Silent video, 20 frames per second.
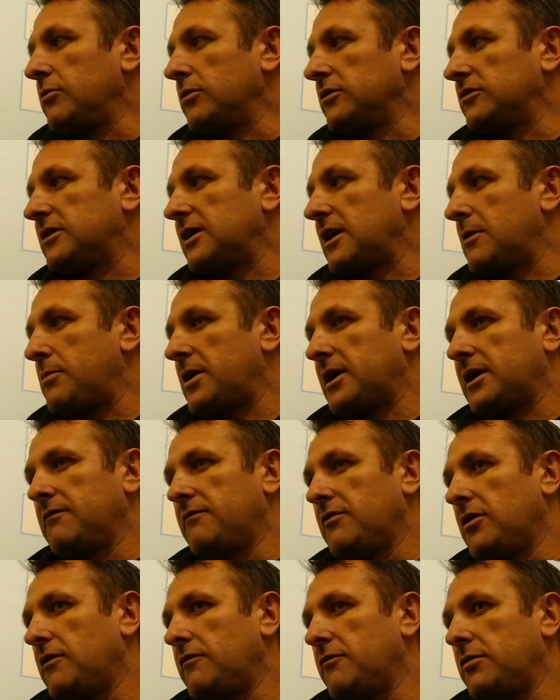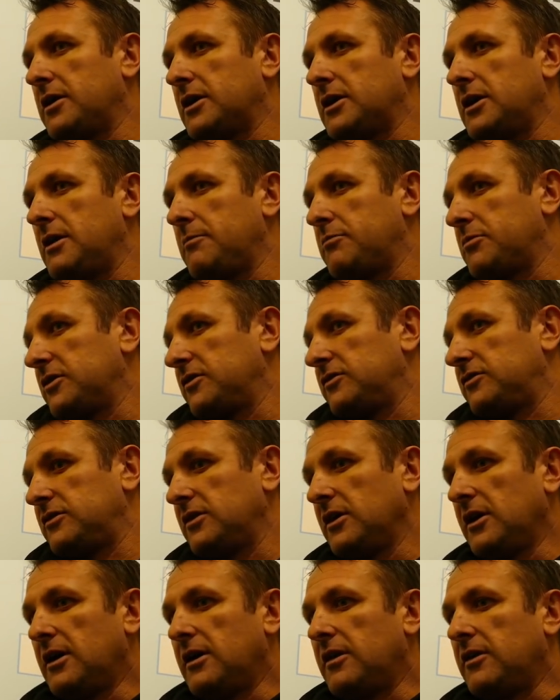He wants to get back involved with the club because
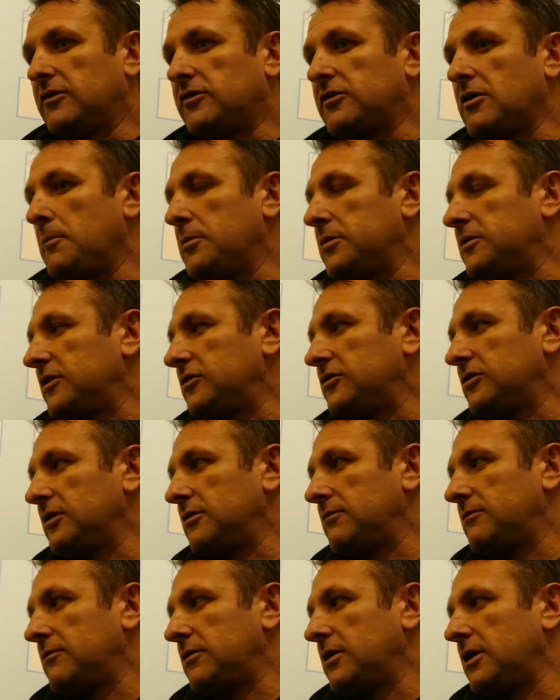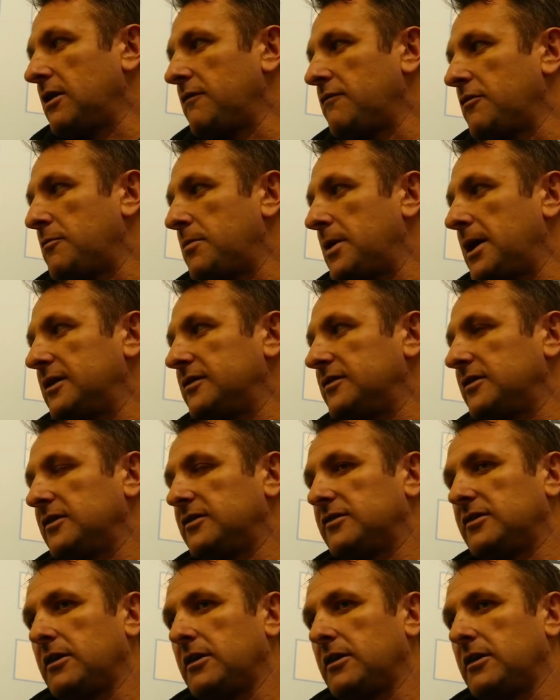this competition, you know, for places.